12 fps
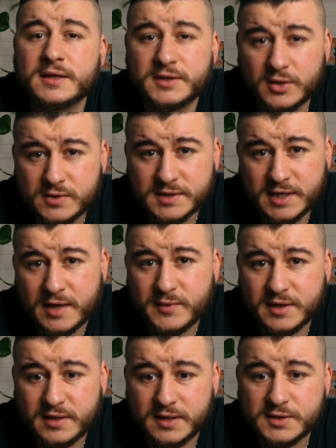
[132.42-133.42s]
Those
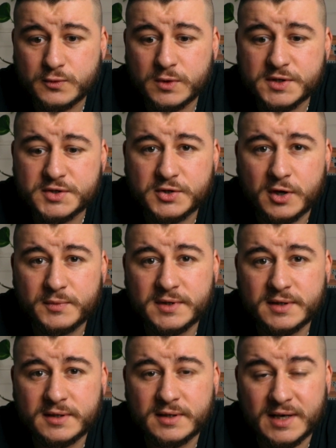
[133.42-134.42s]
chemicals will stop
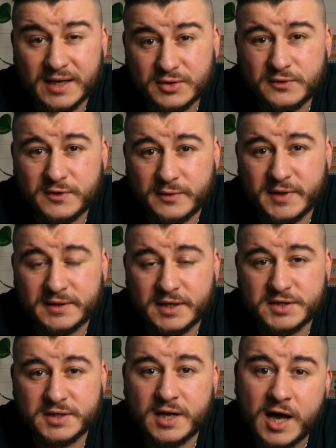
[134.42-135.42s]
the
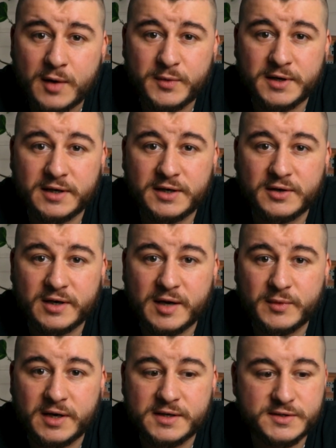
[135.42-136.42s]
lacto-fermentation happening in your
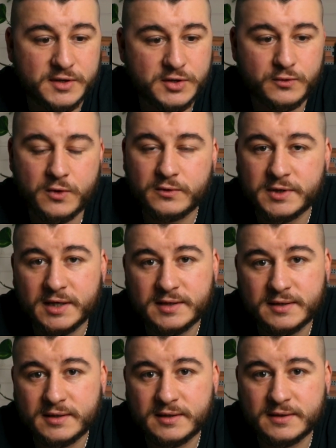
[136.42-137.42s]
lemonade, so you won't get
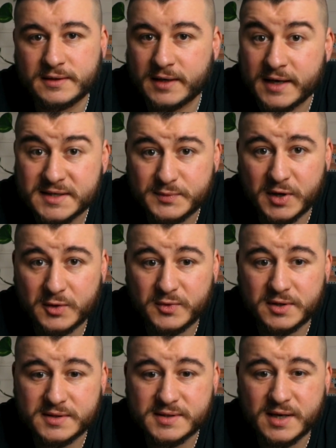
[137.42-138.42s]
the nice
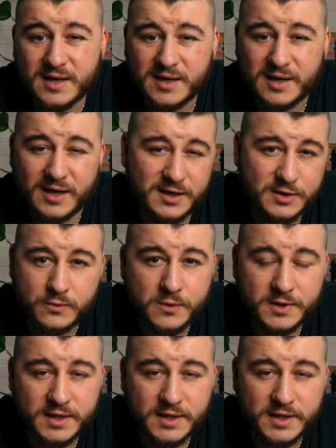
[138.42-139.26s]
bubbles and you won't